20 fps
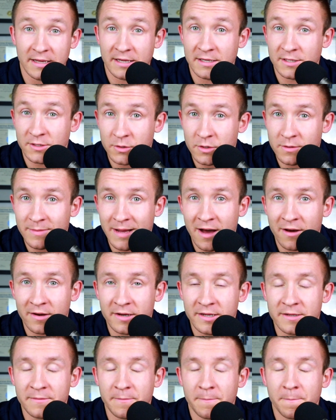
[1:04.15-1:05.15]
they can do about
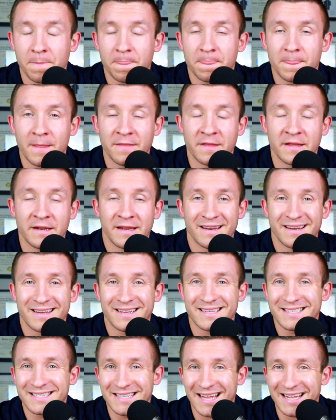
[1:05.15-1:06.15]
it, and they need
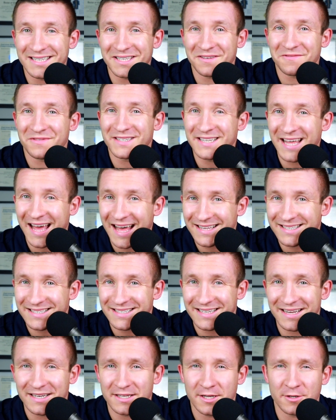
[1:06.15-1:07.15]
extensive
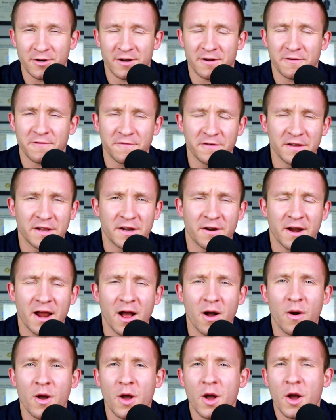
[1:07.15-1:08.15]
testing to try to figure
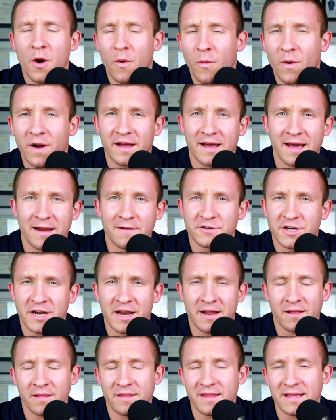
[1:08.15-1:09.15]
out what kind of
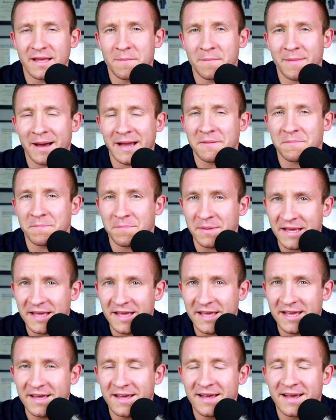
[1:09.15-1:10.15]
genetic thing it might
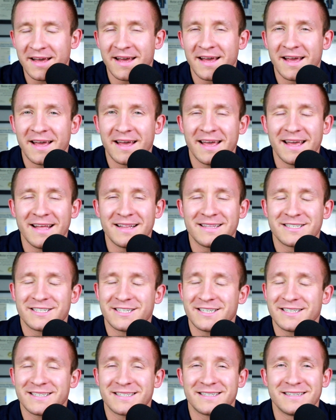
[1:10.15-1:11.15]
be. It's
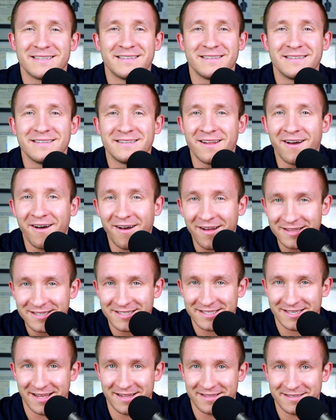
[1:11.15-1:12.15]
just
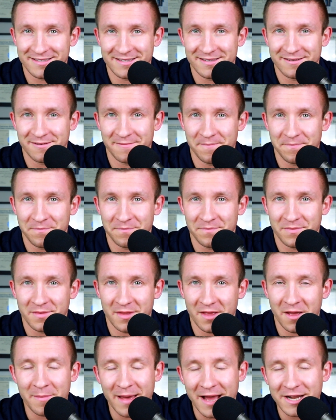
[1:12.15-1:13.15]
nonsense.
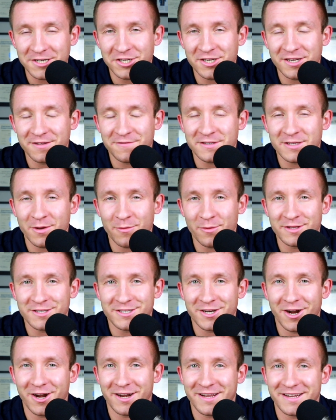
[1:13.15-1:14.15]
Imagine if someone
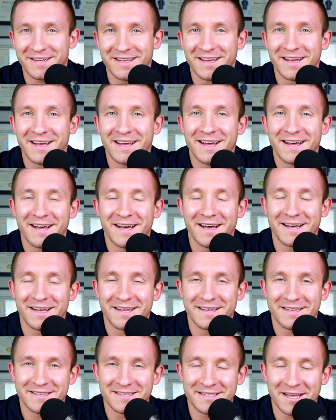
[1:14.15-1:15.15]
started
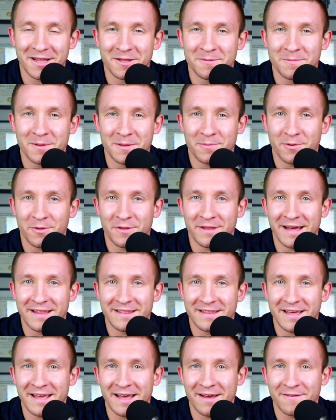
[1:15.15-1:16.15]
uh, telling people
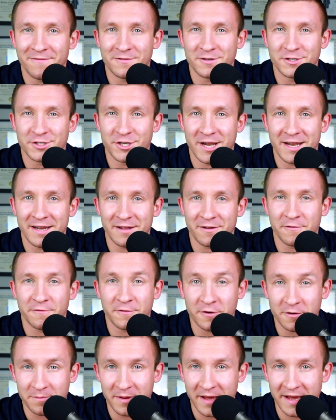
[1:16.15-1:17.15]
that they have genetic
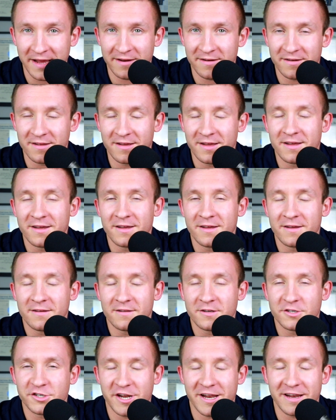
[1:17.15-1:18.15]
foot pain,
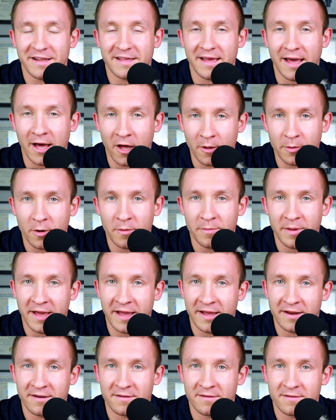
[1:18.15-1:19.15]
genetic elbow
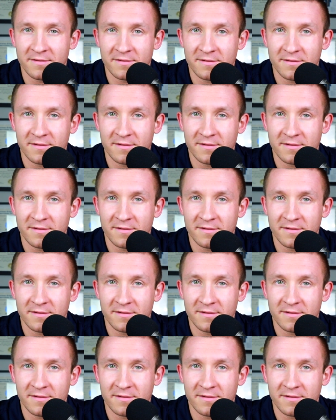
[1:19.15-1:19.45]
pain.